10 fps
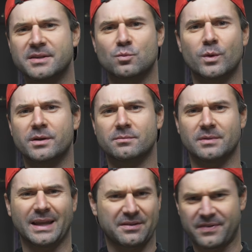in
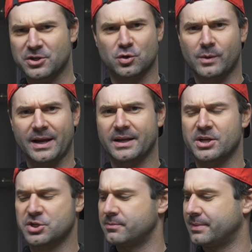like facial
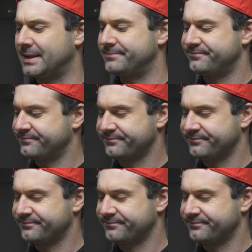recognition, but